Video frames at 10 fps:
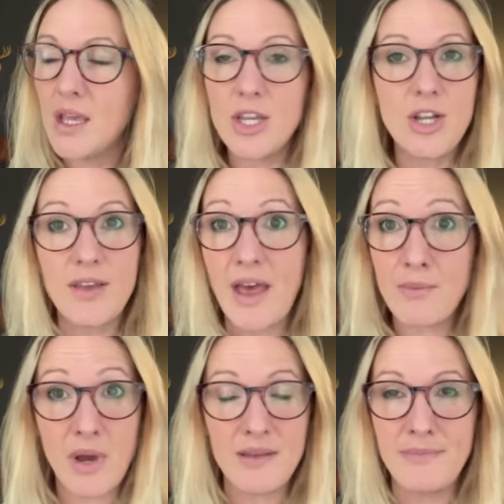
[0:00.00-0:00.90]
That
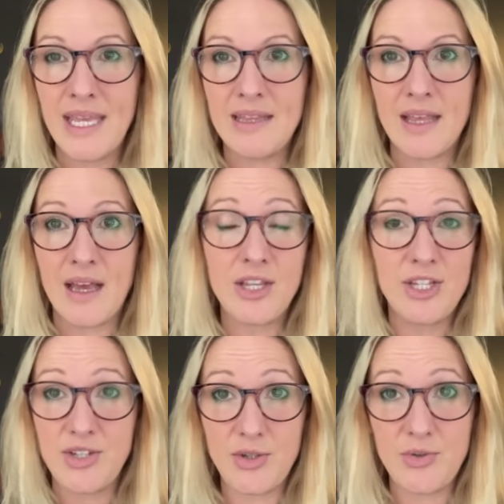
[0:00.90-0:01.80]
might mean that
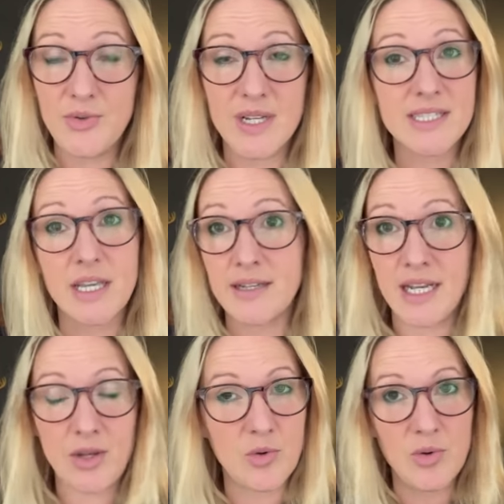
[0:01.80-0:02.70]
you are
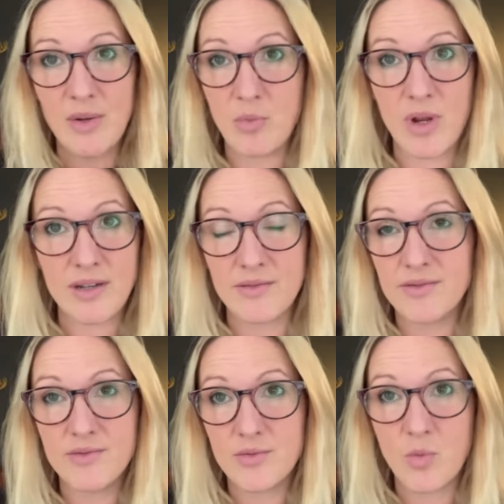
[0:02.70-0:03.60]
suddenly all in
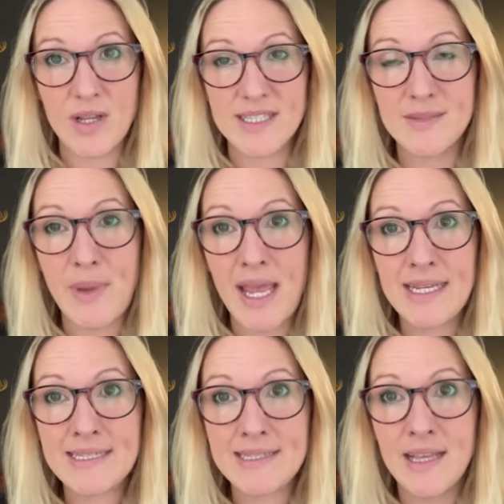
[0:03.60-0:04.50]
one
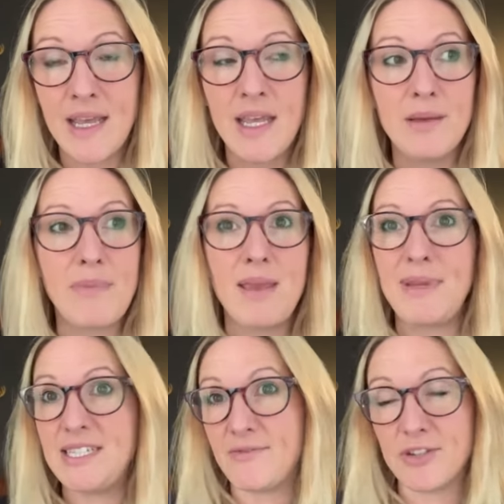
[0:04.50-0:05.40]
space. Maybe
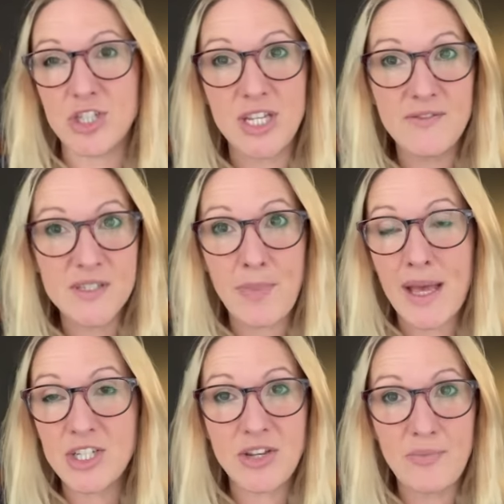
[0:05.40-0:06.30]
different shift
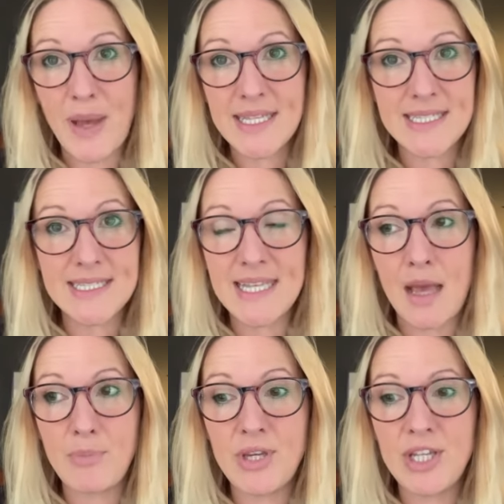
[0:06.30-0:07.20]
patterns
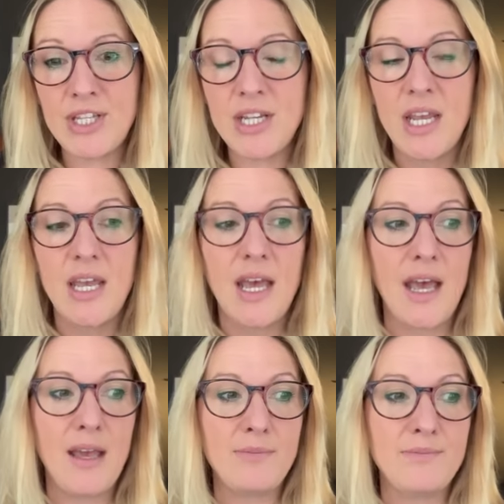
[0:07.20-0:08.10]
happen.
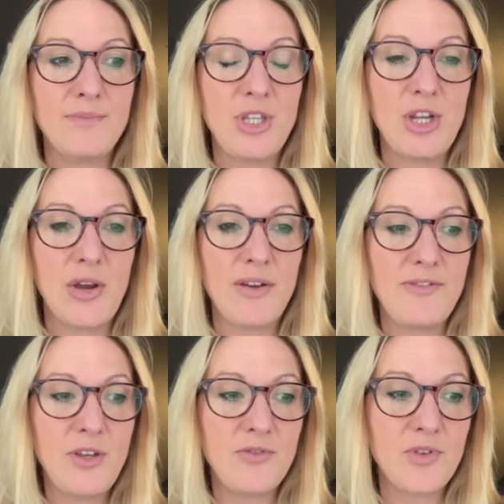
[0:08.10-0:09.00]
If
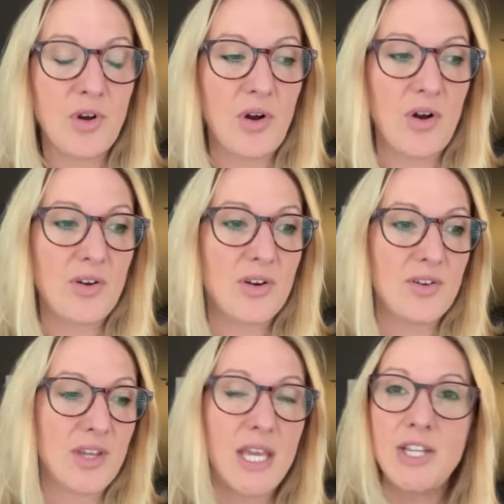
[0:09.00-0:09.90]
you've
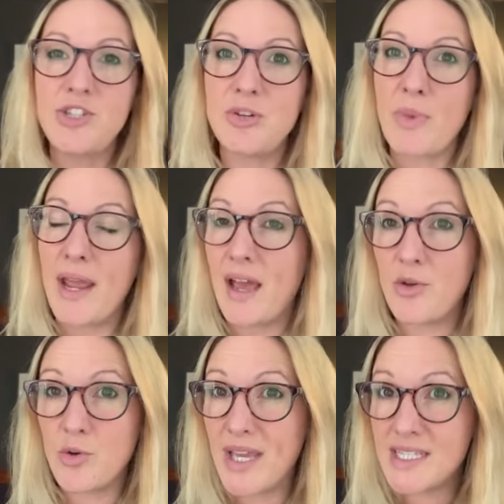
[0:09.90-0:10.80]
got kids,
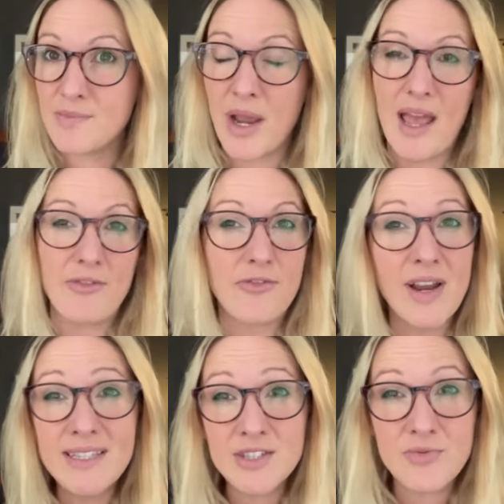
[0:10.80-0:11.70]
your kids might have
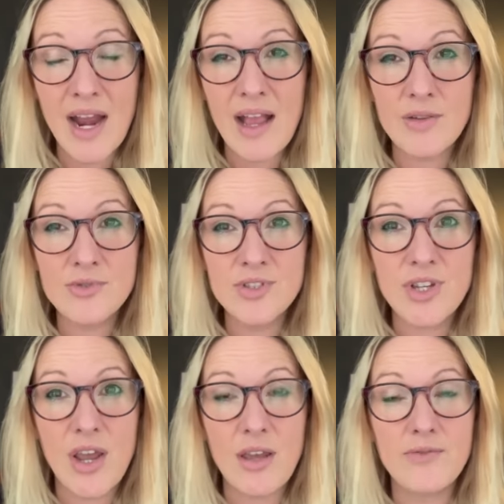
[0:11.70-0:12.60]
friends round
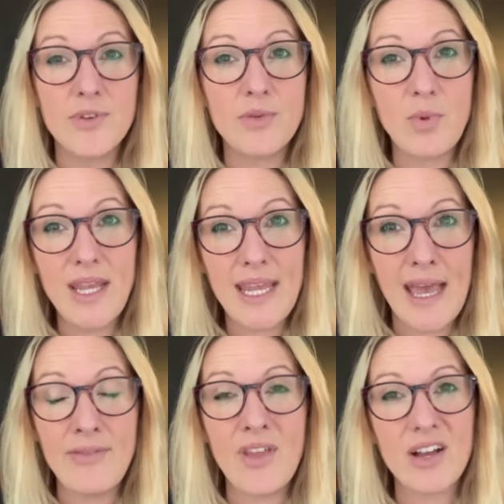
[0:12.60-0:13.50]
over at the
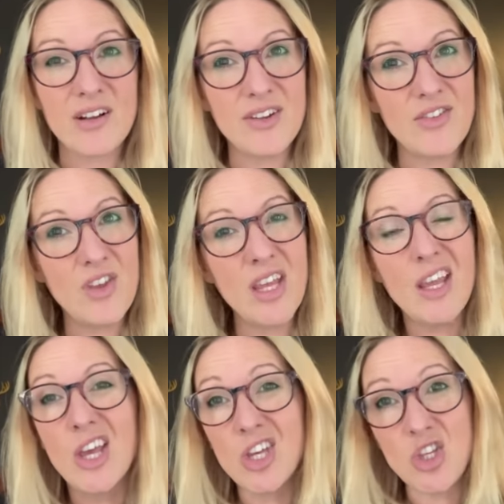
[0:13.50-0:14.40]
weekend, that kind of thing.
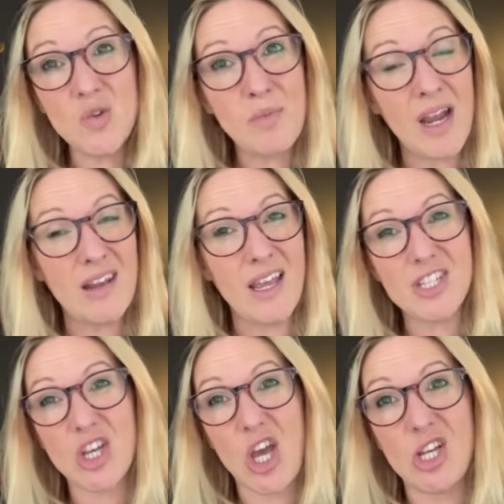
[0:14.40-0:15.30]
You might like
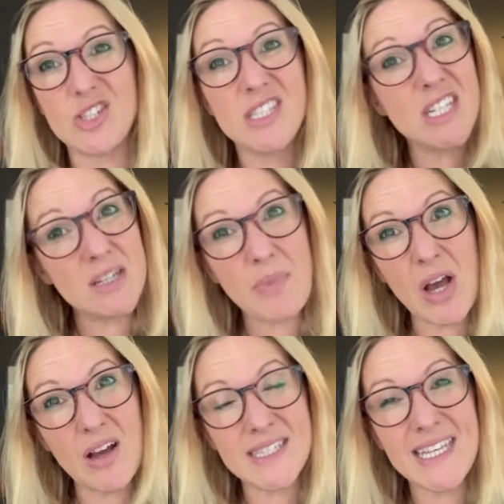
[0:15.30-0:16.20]
to host dinner
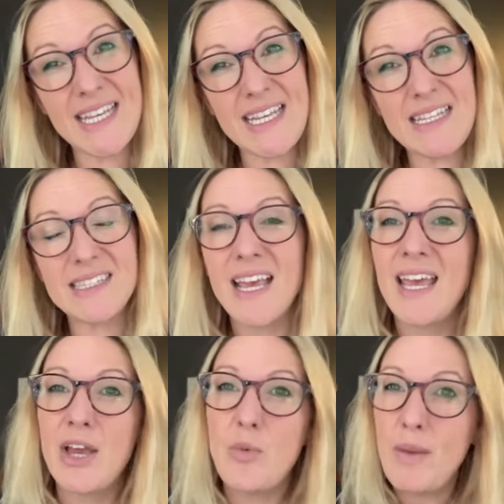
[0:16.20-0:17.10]
parties.
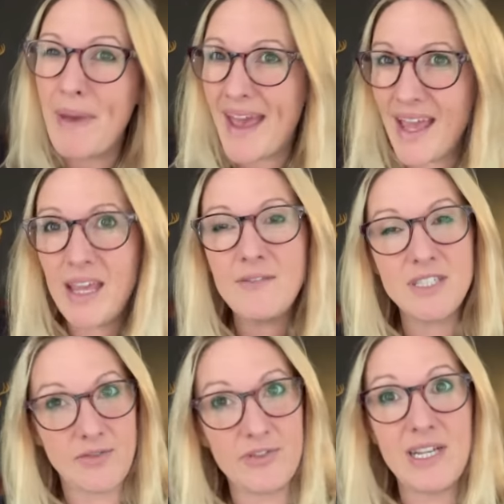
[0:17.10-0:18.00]
We behave
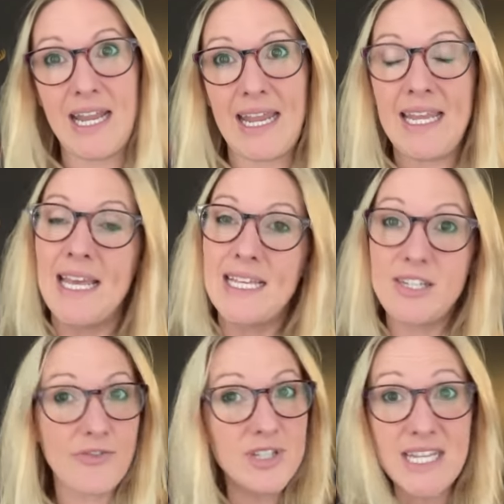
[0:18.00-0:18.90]
differently,
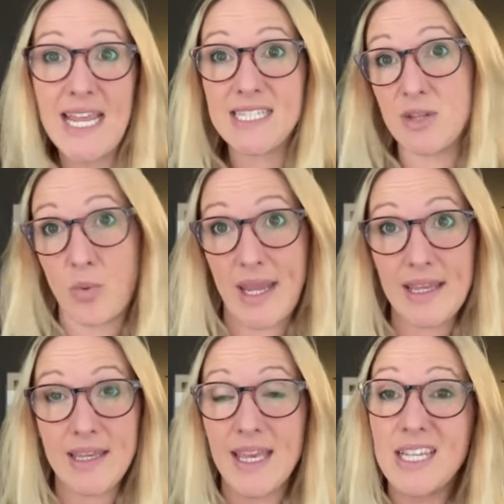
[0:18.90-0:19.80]
different days of the
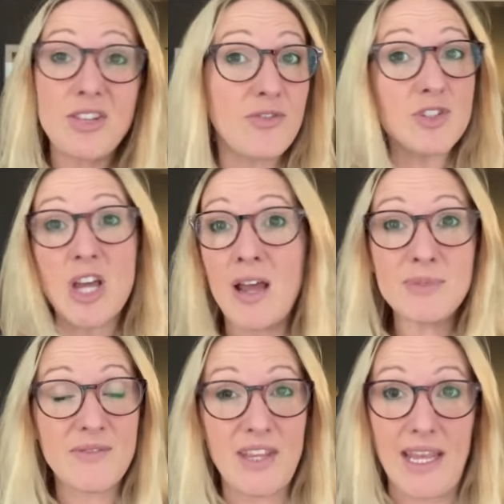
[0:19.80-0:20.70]
week, different times
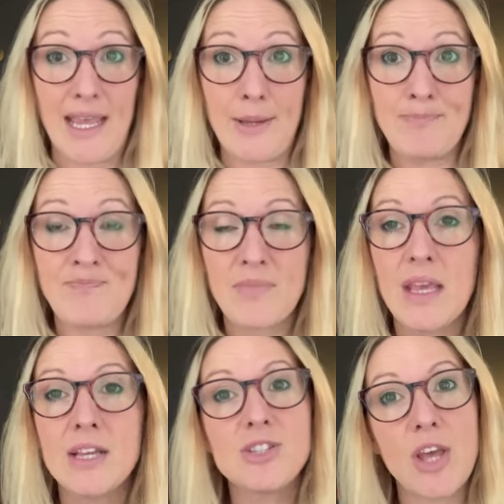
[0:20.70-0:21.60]
of the year.
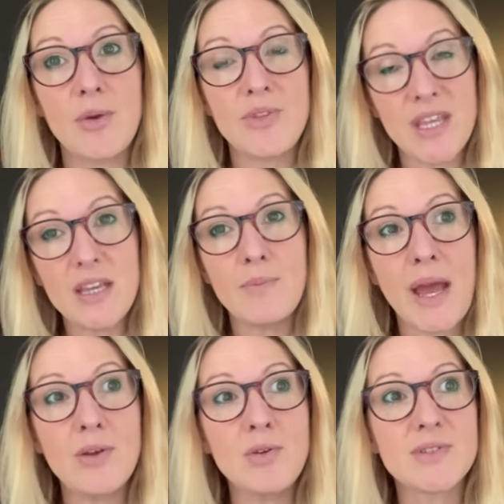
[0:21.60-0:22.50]
So think
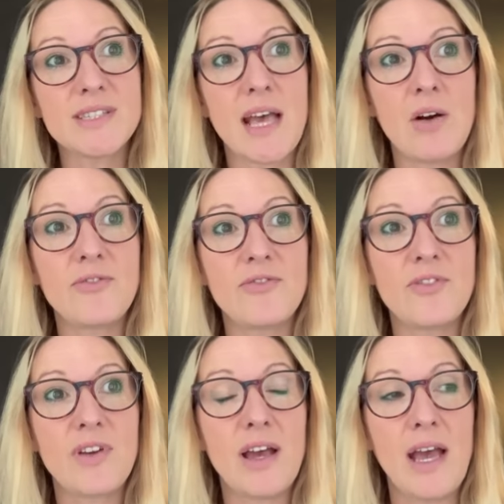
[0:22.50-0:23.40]
about yourself
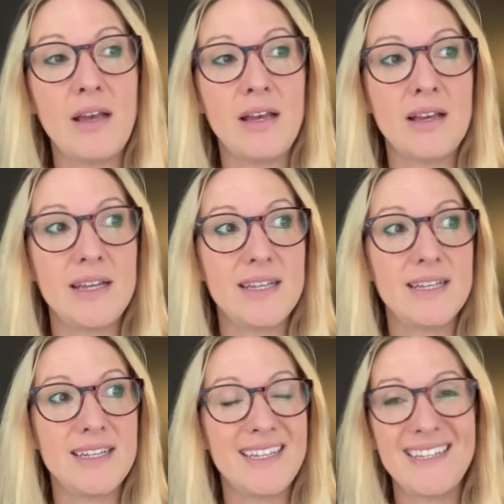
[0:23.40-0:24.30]

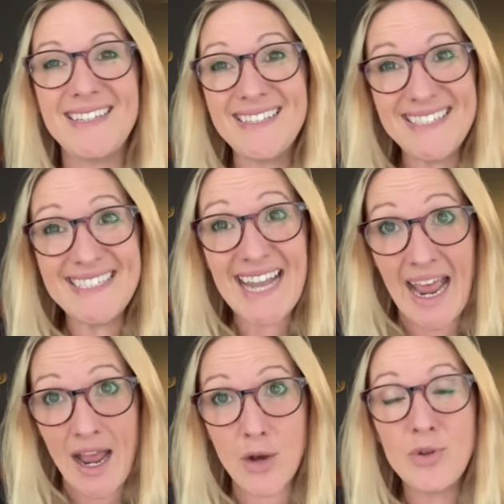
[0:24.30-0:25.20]

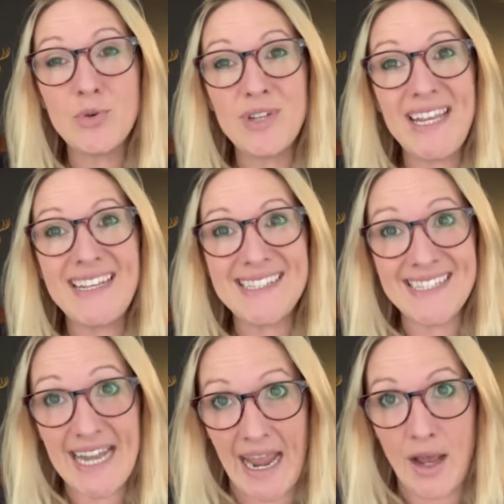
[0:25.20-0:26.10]
now, your needs
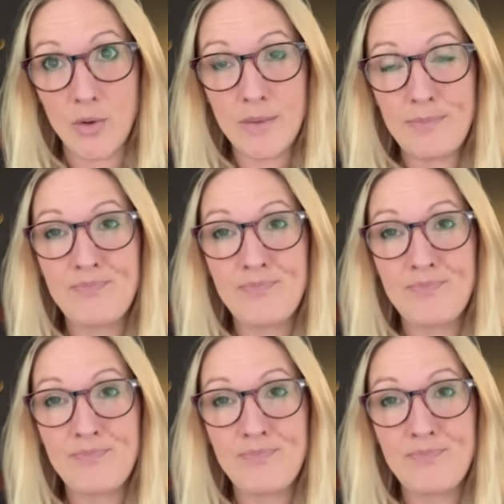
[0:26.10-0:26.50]
now,